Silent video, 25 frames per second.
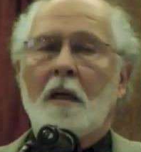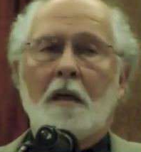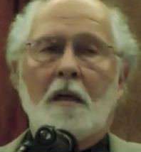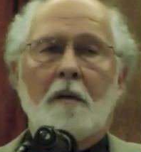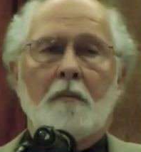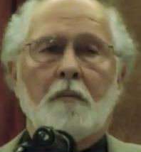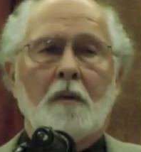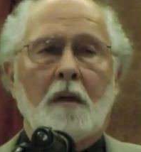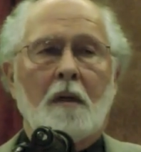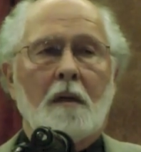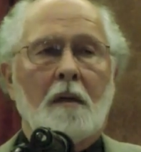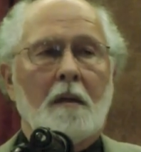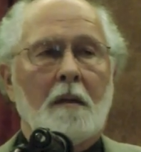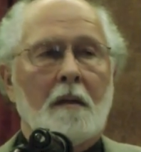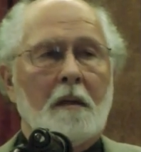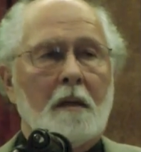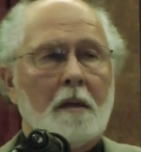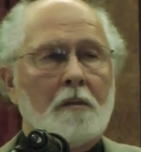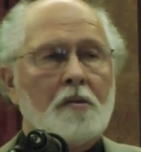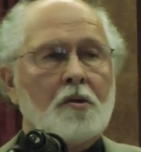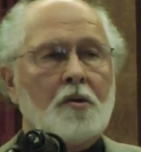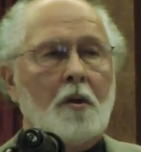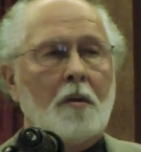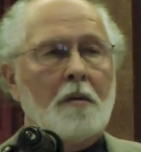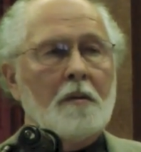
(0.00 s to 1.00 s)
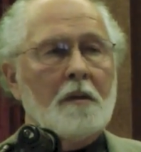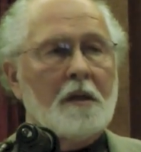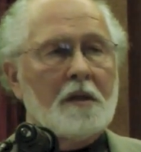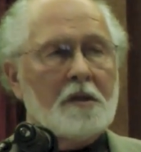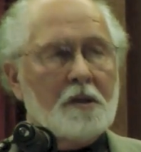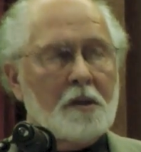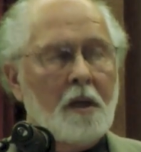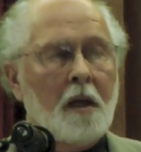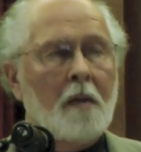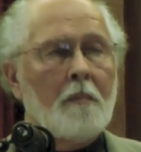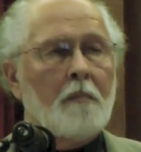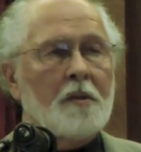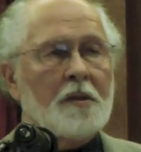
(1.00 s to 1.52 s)
So
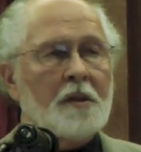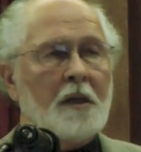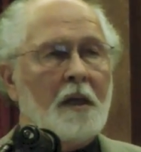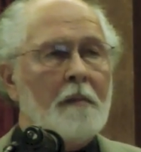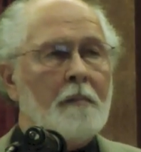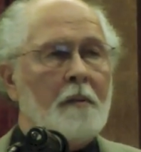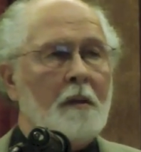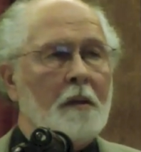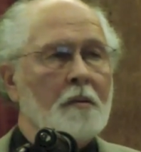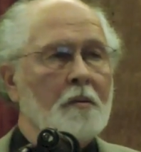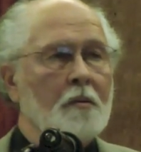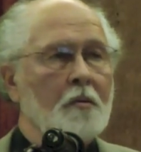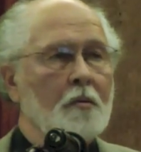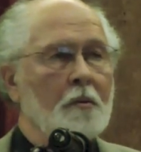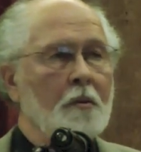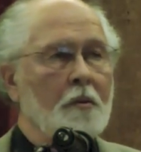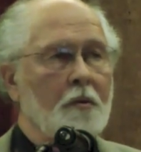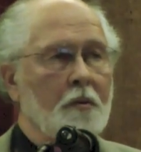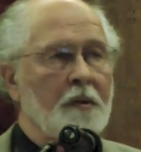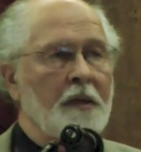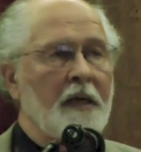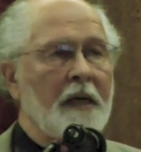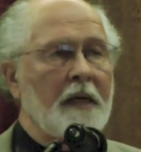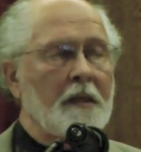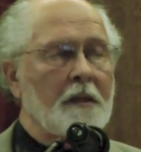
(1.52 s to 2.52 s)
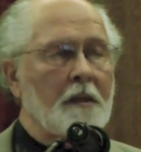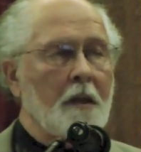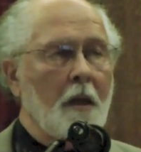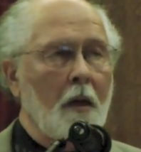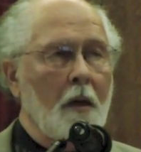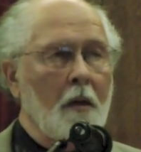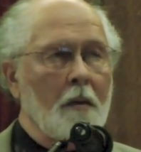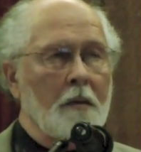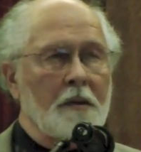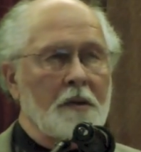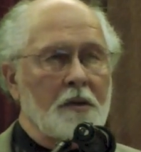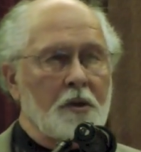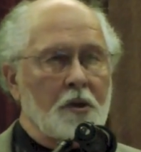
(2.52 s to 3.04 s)
Islam was able to create
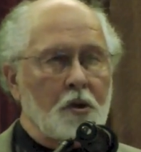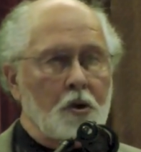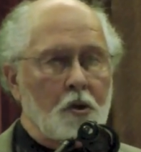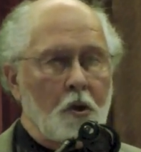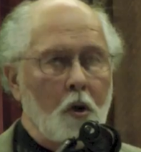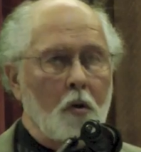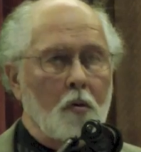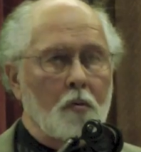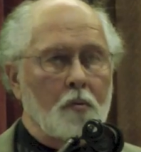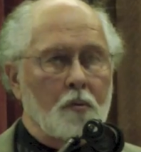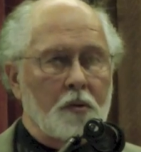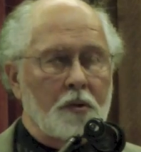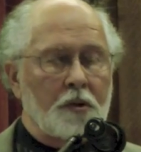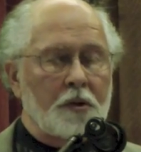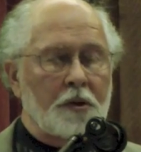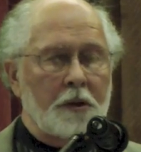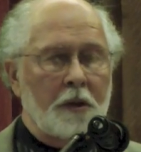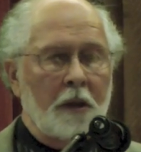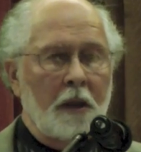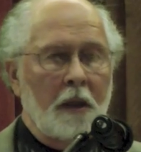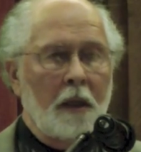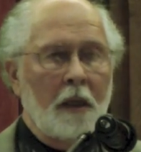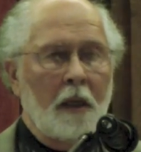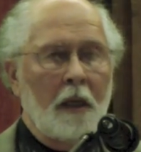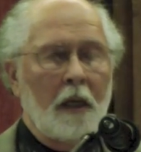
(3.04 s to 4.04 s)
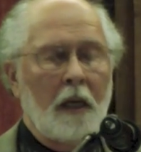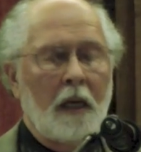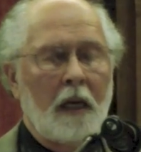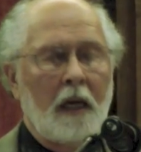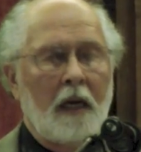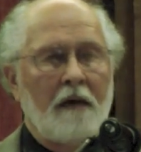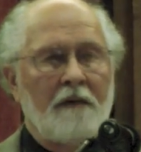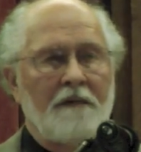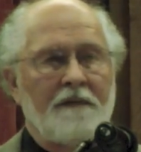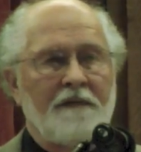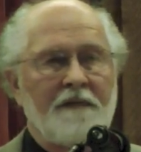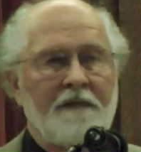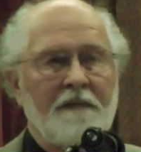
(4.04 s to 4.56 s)
all these zones
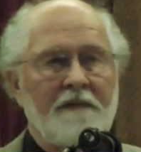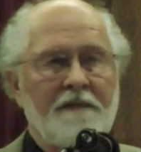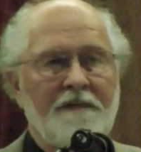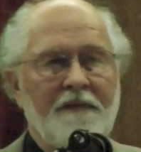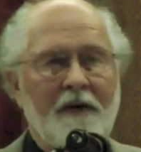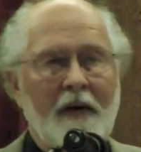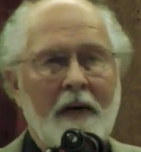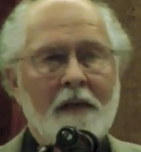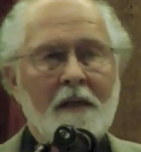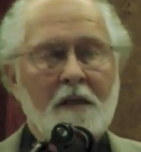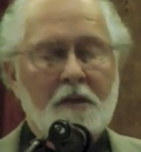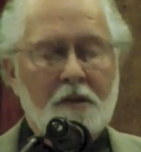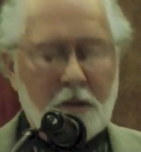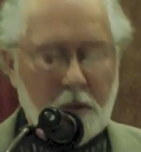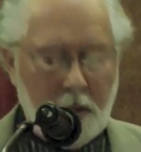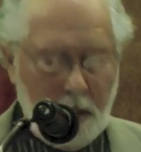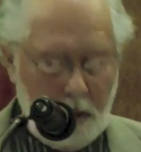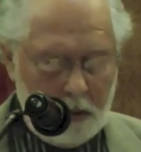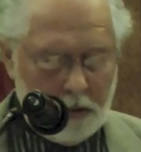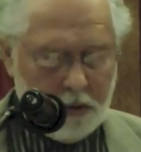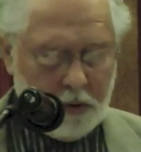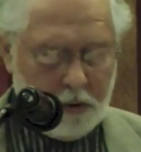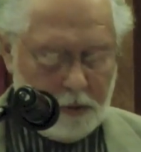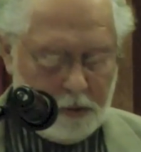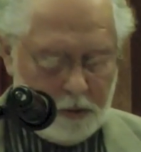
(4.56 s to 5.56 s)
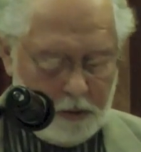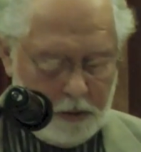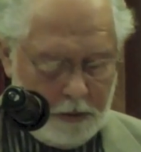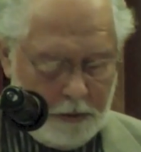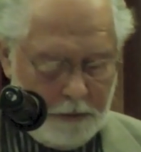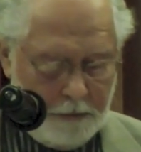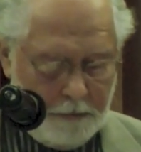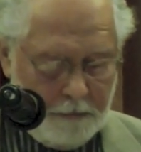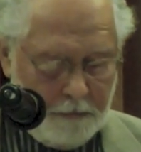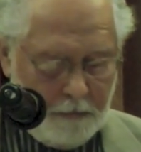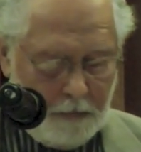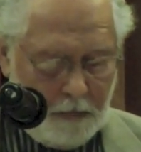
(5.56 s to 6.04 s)
of various cultures